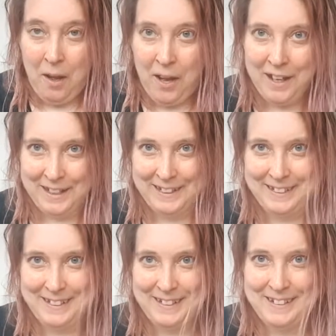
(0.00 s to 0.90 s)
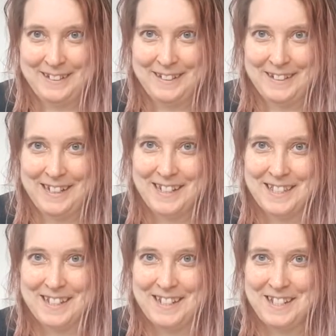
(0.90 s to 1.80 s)
do? Let's
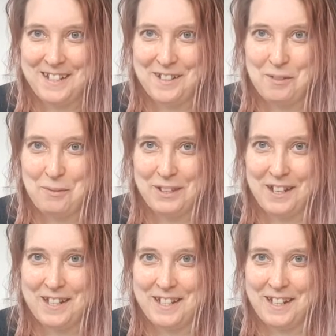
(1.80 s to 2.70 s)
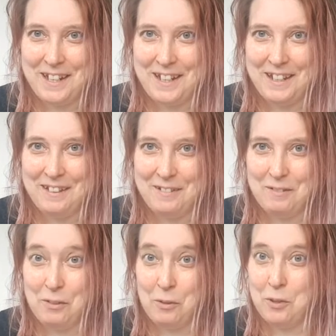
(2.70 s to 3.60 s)
continue with our day,
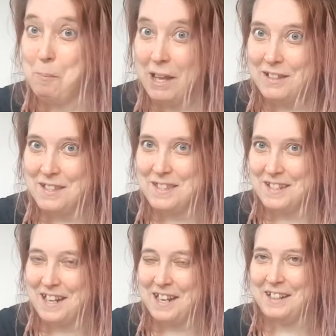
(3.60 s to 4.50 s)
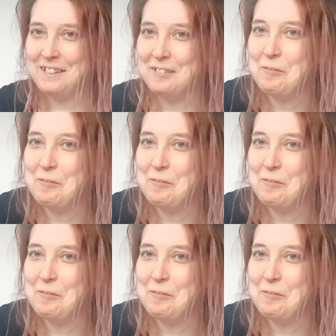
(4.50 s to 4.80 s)
or commence the day.